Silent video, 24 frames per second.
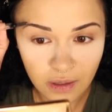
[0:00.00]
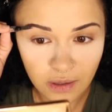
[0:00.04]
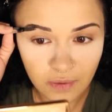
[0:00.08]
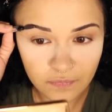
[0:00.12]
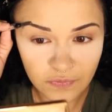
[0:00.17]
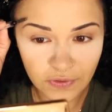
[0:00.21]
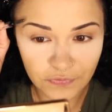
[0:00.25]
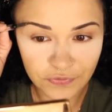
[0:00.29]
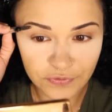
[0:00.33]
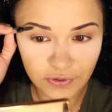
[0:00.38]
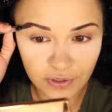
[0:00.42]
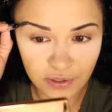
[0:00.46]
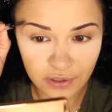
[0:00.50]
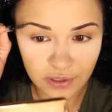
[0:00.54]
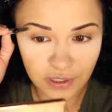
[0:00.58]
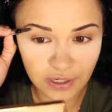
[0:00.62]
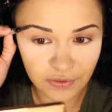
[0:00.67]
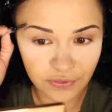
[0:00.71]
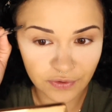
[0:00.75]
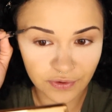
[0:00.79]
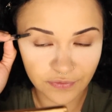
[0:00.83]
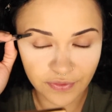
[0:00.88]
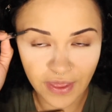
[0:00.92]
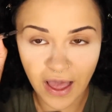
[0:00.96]
That they're
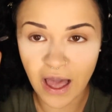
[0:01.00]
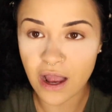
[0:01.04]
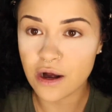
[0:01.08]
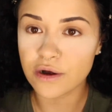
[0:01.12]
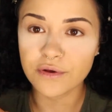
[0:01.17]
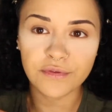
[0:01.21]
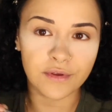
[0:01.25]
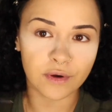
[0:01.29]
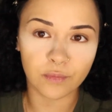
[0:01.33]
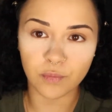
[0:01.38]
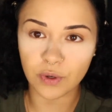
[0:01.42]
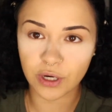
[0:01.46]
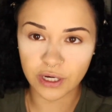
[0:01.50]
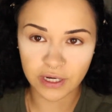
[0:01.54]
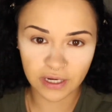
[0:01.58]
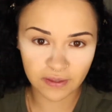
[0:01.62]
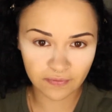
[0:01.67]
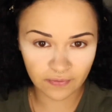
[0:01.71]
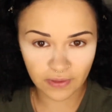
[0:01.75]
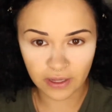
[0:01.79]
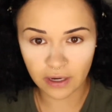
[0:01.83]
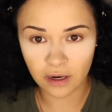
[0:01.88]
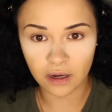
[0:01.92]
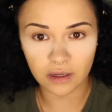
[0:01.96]
either that or they're working
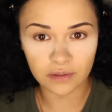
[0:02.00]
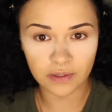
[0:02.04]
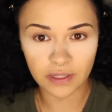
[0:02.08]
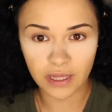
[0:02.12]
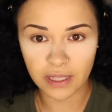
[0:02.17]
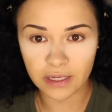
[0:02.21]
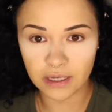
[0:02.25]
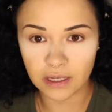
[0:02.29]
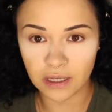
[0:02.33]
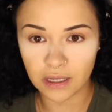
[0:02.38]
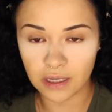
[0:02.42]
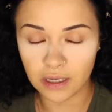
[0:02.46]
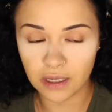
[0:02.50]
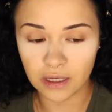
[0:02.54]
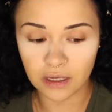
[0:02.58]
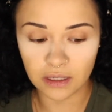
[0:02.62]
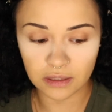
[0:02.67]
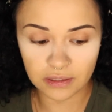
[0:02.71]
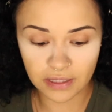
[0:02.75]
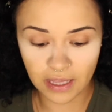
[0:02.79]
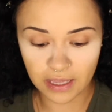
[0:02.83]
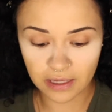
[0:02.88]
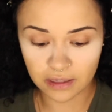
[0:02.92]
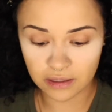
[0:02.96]
like on
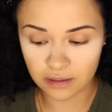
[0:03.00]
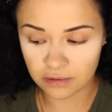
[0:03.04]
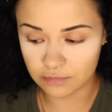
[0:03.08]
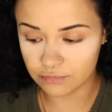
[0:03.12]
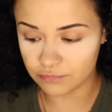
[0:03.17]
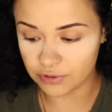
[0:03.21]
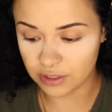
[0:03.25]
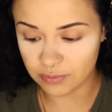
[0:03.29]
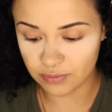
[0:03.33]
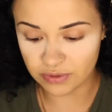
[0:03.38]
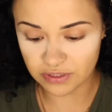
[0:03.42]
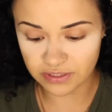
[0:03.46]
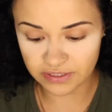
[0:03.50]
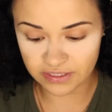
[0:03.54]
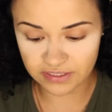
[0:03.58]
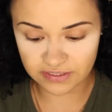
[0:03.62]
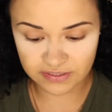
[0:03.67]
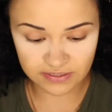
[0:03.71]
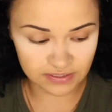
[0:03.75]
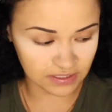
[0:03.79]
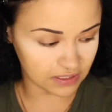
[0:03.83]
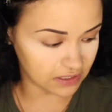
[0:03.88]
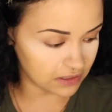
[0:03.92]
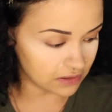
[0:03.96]
like
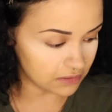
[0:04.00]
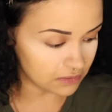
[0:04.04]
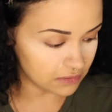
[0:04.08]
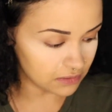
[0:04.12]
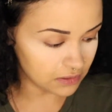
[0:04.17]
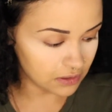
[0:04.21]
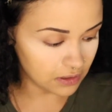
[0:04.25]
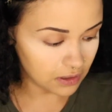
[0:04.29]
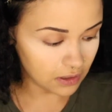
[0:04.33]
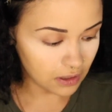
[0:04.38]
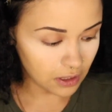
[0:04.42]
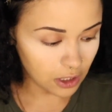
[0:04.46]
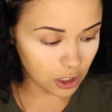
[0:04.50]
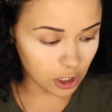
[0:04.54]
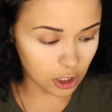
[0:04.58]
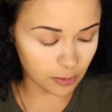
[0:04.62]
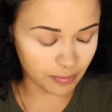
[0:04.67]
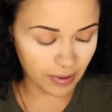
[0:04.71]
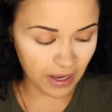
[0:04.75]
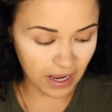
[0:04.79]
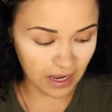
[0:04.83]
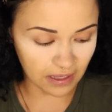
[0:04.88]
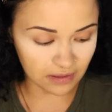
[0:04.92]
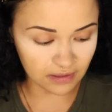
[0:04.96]
re-releasing her
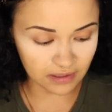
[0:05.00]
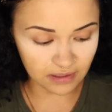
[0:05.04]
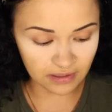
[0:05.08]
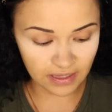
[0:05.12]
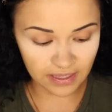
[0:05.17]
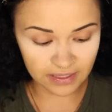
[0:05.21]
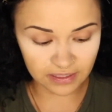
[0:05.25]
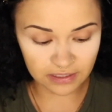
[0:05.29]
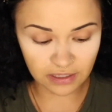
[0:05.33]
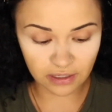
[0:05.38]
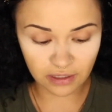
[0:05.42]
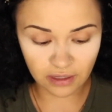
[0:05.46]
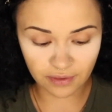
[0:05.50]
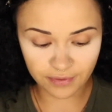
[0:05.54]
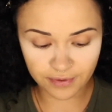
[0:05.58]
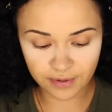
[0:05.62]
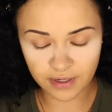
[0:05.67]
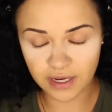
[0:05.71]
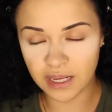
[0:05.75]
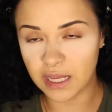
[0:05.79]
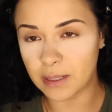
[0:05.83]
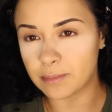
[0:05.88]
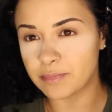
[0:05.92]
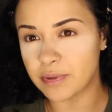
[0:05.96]
palette like in another
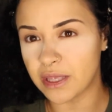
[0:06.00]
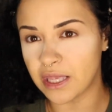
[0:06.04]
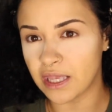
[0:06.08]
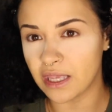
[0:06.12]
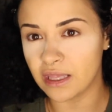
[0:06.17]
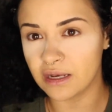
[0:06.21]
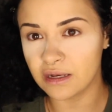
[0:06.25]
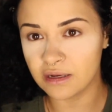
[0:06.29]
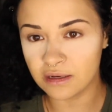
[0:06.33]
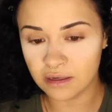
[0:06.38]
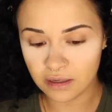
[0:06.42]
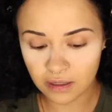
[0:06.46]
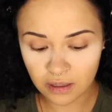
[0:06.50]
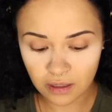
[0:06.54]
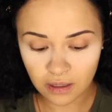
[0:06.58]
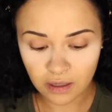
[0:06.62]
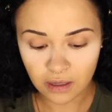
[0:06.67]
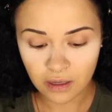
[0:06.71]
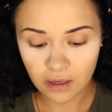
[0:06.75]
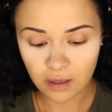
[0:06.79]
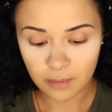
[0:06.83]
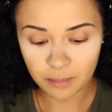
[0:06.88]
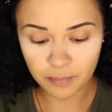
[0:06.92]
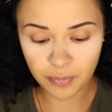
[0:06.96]
campaign.
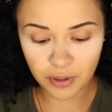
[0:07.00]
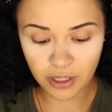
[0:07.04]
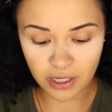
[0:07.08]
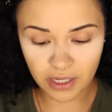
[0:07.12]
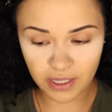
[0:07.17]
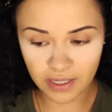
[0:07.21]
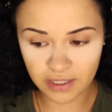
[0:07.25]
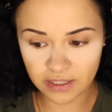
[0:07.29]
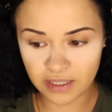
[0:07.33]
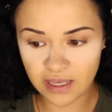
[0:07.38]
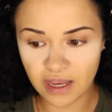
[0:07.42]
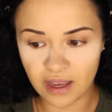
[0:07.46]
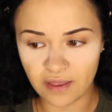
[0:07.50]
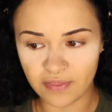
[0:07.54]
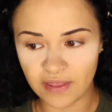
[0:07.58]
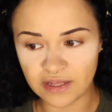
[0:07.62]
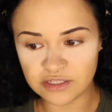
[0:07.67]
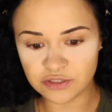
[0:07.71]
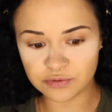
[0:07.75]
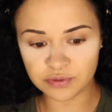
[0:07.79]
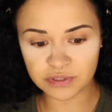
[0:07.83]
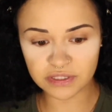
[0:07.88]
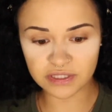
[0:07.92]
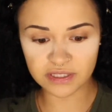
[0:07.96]
But yeah,
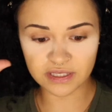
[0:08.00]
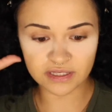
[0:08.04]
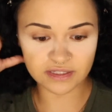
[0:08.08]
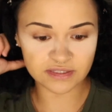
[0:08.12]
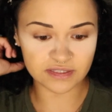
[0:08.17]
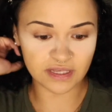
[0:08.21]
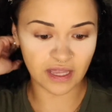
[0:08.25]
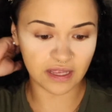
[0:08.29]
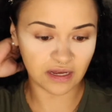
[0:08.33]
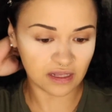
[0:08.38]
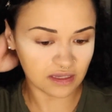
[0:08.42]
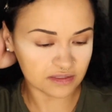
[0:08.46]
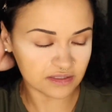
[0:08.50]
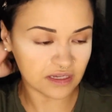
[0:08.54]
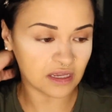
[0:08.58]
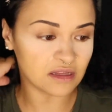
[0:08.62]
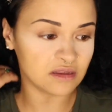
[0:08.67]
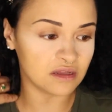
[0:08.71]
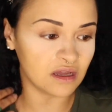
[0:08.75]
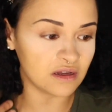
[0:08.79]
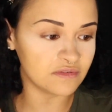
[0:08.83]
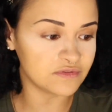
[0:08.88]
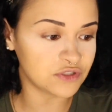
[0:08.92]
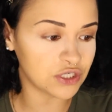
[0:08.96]
that's really exciting because I
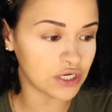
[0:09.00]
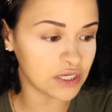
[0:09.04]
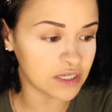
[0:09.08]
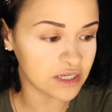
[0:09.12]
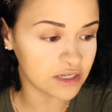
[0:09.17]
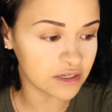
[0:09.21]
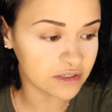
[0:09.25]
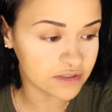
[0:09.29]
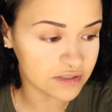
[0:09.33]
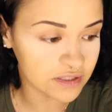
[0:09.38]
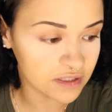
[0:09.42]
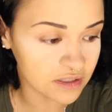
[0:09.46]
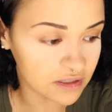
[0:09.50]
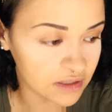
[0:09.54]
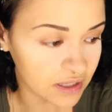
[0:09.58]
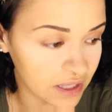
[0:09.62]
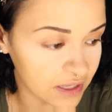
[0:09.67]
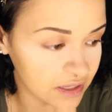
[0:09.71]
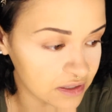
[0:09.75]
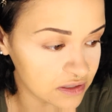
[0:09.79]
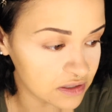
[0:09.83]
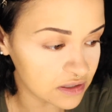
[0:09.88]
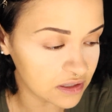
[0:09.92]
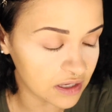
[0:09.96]
love J Kissa,
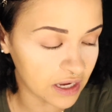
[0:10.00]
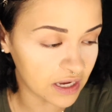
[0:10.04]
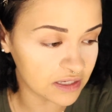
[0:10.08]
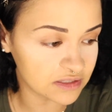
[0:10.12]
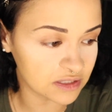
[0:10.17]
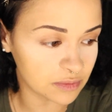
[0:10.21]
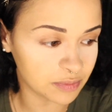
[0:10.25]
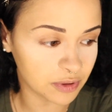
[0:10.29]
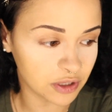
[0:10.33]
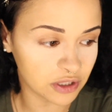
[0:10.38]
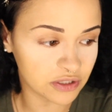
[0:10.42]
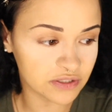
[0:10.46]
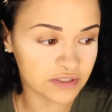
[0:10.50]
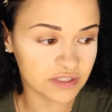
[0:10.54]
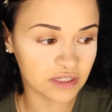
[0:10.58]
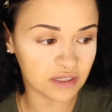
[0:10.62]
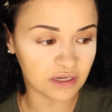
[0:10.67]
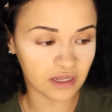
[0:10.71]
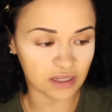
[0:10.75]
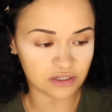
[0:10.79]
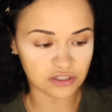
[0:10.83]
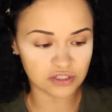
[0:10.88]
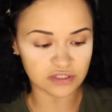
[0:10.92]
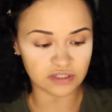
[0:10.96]
like, as a person.
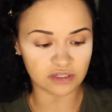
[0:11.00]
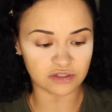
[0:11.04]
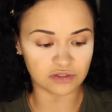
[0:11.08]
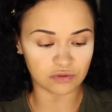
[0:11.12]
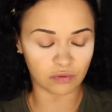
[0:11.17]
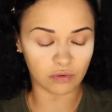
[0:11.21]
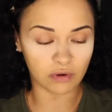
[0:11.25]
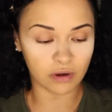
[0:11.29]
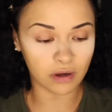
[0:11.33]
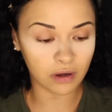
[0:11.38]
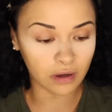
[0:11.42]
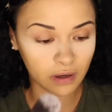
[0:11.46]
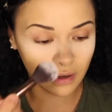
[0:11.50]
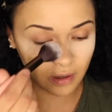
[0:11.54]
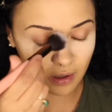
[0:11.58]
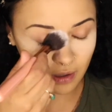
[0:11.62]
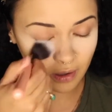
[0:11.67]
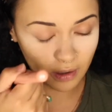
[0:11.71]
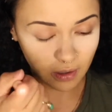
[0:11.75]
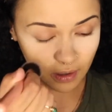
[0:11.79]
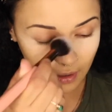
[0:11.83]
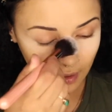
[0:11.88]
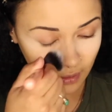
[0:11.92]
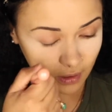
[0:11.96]
I just adore
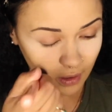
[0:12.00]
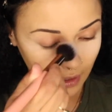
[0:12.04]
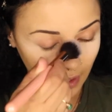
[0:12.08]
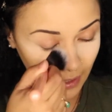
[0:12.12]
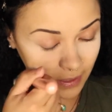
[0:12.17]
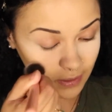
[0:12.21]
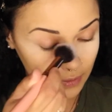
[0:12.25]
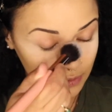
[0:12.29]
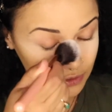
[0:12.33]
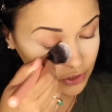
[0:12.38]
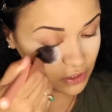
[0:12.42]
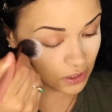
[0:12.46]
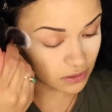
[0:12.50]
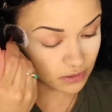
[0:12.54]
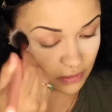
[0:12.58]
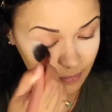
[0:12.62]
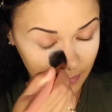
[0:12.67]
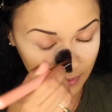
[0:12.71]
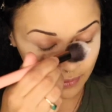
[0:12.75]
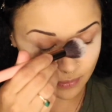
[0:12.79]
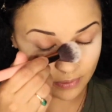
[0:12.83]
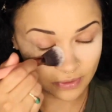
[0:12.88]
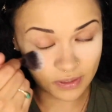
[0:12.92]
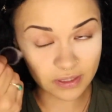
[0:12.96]
her. I know she hasn't
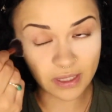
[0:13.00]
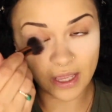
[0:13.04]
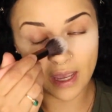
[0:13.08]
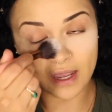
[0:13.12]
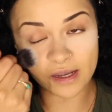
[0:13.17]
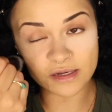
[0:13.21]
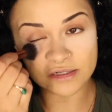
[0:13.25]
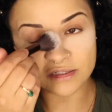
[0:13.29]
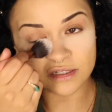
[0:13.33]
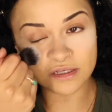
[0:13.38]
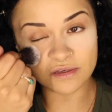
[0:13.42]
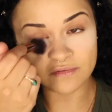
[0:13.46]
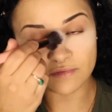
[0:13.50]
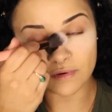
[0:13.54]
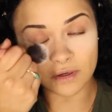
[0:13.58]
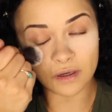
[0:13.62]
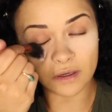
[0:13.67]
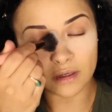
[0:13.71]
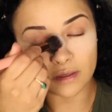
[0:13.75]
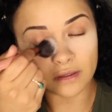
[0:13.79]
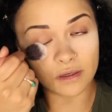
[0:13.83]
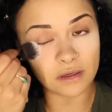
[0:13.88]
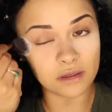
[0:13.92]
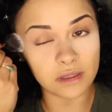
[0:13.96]
been really active
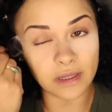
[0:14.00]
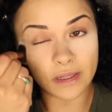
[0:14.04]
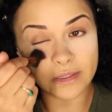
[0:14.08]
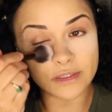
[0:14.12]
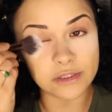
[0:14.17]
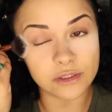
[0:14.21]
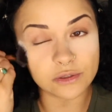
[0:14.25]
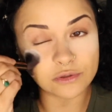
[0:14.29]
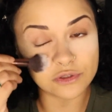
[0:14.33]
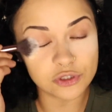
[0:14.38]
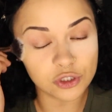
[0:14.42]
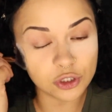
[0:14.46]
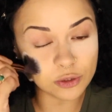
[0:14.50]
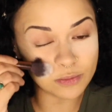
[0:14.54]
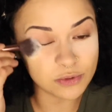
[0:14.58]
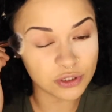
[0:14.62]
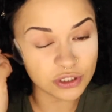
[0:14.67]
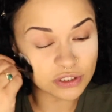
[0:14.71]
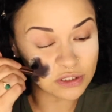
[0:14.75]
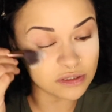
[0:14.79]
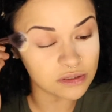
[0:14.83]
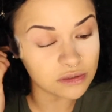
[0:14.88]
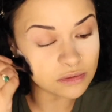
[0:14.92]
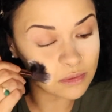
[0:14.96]
on, like, YouTube.
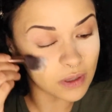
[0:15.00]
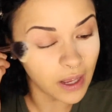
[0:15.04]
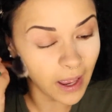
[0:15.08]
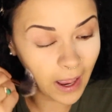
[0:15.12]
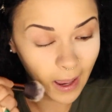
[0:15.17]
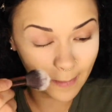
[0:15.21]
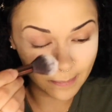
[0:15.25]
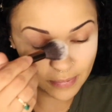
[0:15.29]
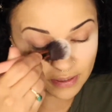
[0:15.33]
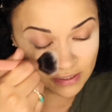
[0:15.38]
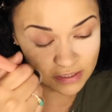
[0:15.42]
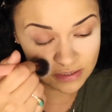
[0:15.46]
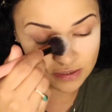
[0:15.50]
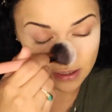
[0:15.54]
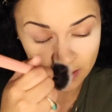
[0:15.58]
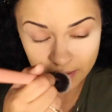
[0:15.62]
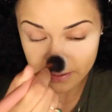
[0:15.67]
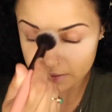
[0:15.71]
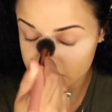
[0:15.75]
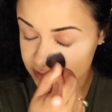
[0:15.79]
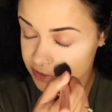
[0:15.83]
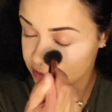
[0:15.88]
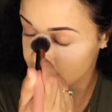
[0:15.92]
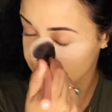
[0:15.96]
She's happiest on
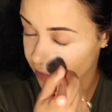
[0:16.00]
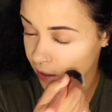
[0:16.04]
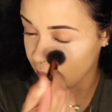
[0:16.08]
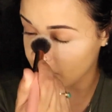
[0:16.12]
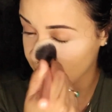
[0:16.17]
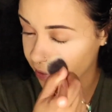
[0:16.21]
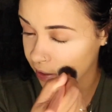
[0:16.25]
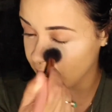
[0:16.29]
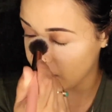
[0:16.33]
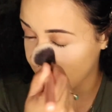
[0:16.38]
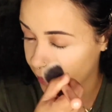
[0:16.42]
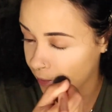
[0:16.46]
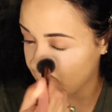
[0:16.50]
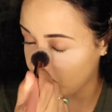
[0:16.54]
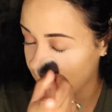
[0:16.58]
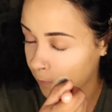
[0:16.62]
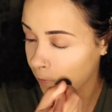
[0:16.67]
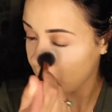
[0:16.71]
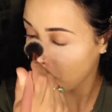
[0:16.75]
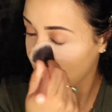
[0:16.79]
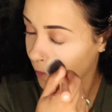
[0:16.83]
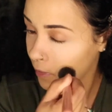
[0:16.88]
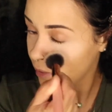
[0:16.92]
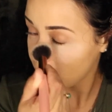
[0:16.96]
Instagram right now.
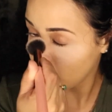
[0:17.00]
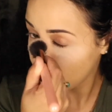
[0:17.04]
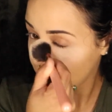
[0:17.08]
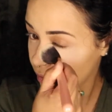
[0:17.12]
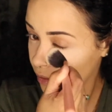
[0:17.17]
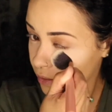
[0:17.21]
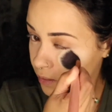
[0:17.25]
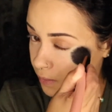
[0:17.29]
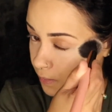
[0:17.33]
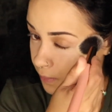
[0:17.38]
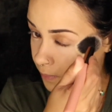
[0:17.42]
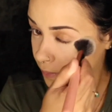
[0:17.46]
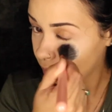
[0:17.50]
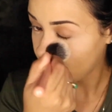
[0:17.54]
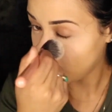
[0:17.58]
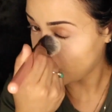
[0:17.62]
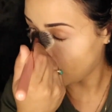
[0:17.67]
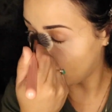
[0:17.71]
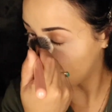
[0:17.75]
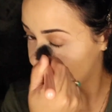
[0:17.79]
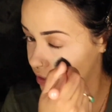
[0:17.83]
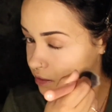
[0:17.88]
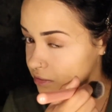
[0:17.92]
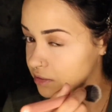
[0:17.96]

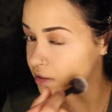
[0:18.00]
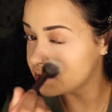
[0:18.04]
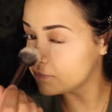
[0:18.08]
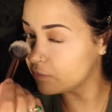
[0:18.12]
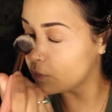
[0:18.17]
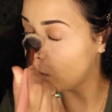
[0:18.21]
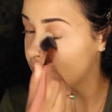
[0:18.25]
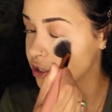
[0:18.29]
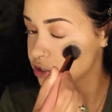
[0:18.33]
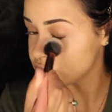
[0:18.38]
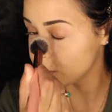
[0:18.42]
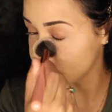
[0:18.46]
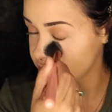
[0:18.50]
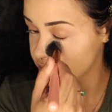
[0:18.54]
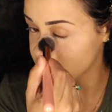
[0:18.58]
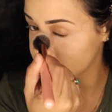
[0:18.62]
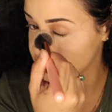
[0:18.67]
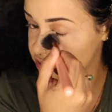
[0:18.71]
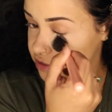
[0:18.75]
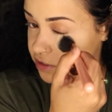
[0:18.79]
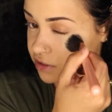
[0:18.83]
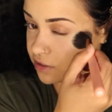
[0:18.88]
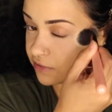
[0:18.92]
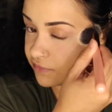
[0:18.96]
And I love watching her
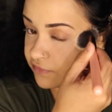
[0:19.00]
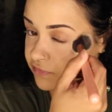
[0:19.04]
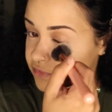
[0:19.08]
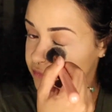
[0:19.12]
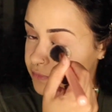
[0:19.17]
stuff.